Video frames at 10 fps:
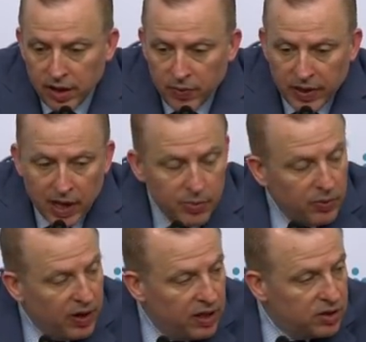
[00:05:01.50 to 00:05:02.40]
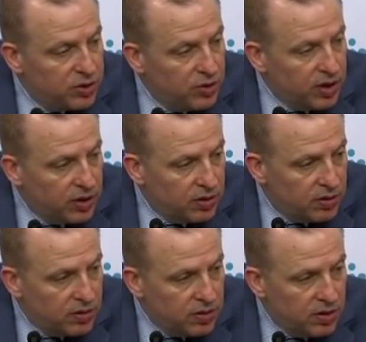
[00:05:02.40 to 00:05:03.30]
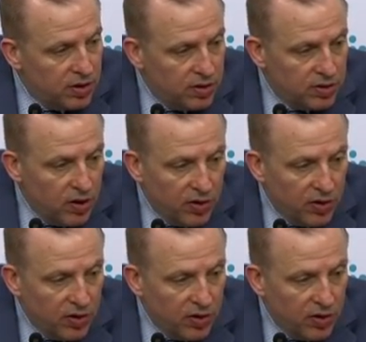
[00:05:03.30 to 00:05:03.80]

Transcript: and then we got to be ready to shoot it. You know,